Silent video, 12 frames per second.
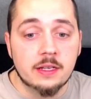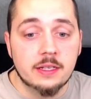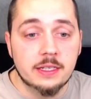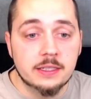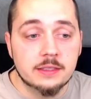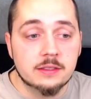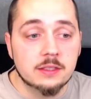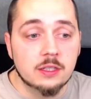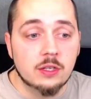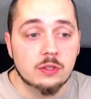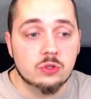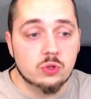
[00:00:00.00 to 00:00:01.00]
is
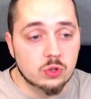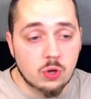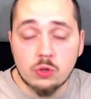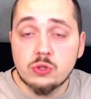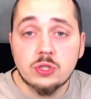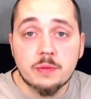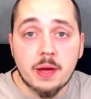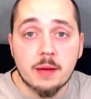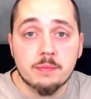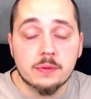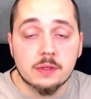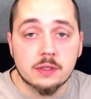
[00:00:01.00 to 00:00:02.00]
to go to the
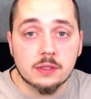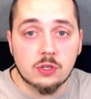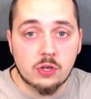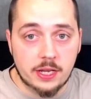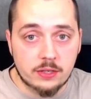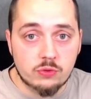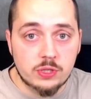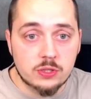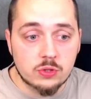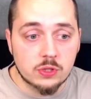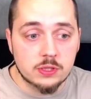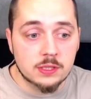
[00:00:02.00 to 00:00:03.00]
map, collect
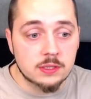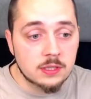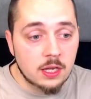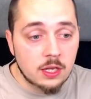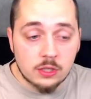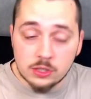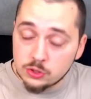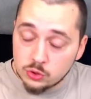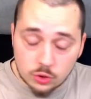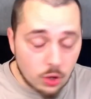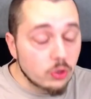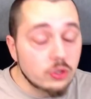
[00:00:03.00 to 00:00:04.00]
resources,
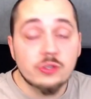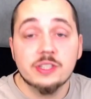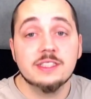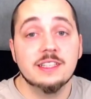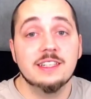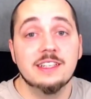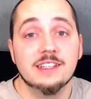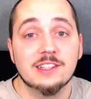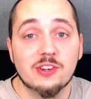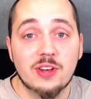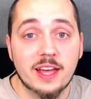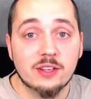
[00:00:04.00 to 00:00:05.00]
to go to your city,
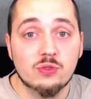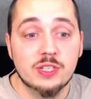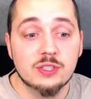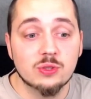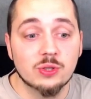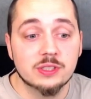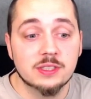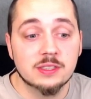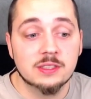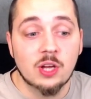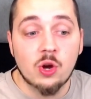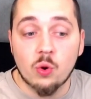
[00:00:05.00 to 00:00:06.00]
collect
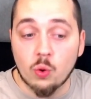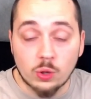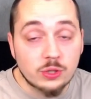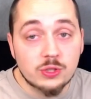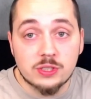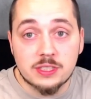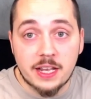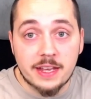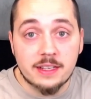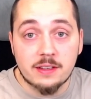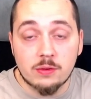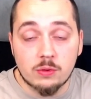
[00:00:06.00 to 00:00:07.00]
resources, or to
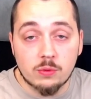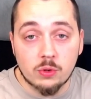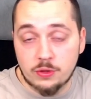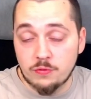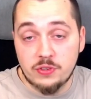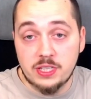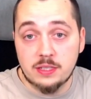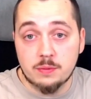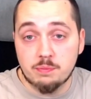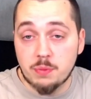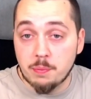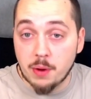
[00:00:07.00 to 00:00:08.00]
slay or defeat
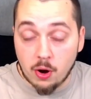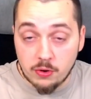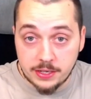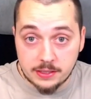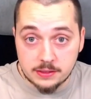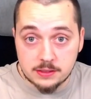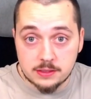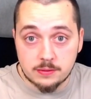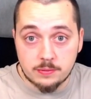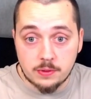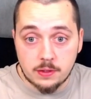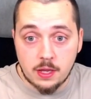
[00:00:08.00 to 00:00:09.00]
barbarians,
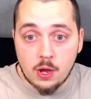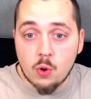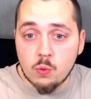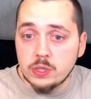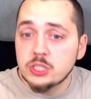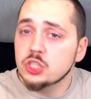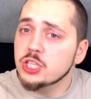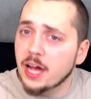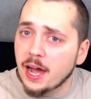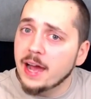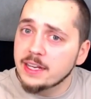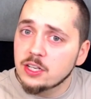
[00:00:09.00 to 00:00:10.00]
which
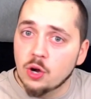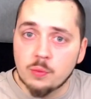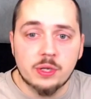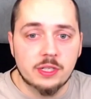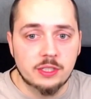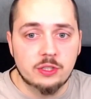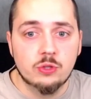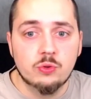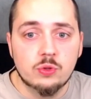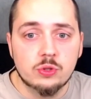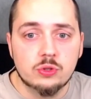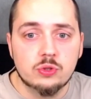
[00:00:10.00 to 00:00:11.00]
I commonly
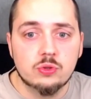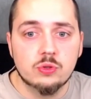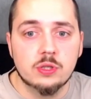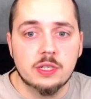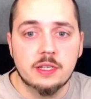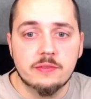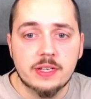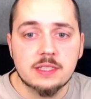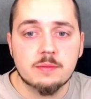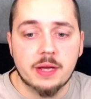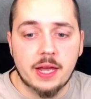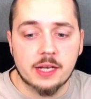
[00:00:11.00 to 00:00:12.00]
do to
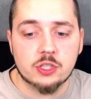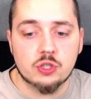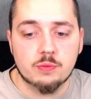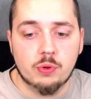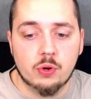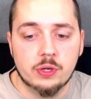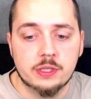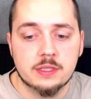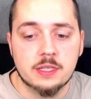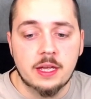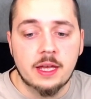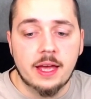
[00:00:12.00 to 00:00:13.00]
invest my action points.
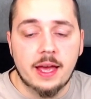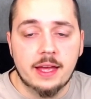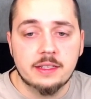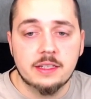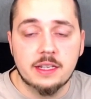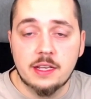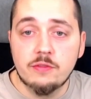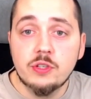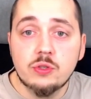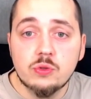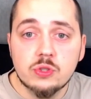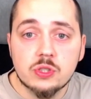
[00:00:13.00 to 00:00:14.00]
And if you
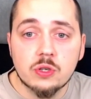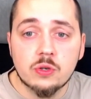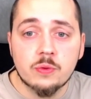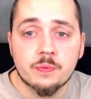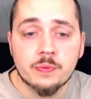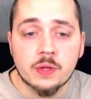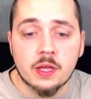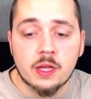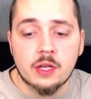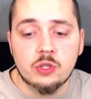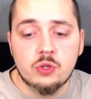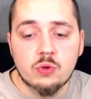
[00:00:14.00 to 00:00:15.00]
do so,
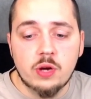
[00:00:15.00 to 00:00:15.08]
you